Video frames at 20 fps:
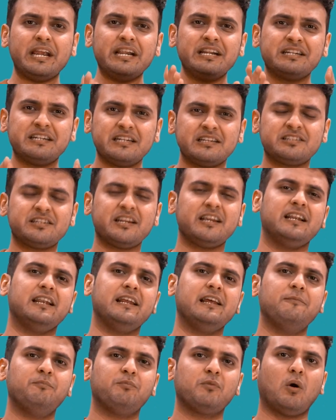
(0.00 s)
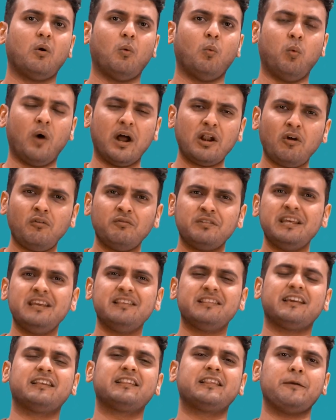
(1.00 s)
interestingly, one of
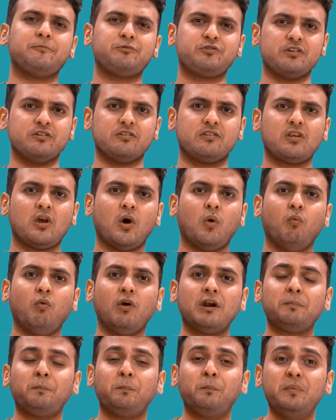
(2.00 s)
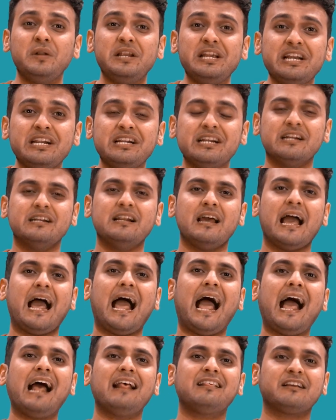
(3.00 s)
these exceptions were pleaded
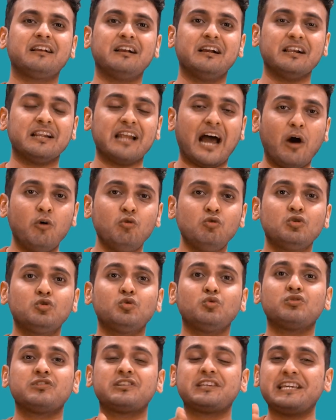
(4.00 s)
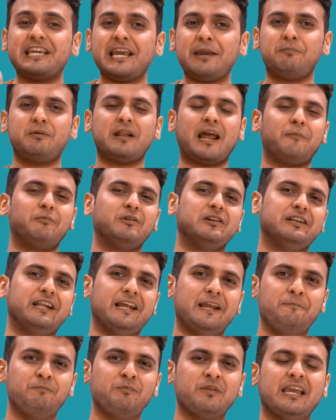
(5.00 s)
as ground to escape
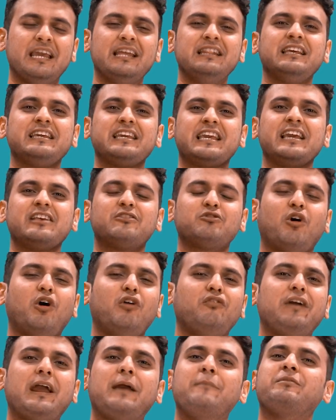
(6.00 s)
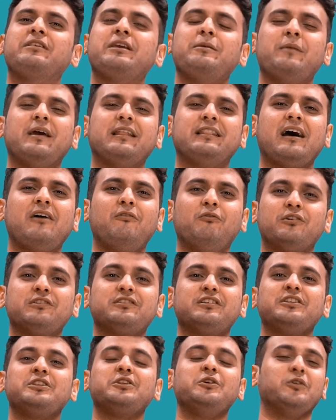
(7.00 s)
liability in the case of MC Mehta
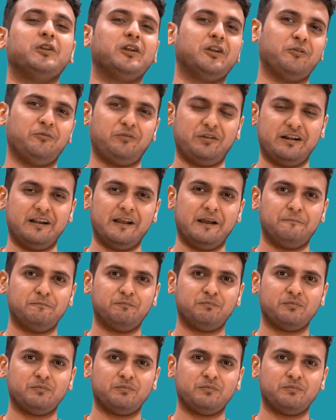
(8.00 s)
versus Union of India.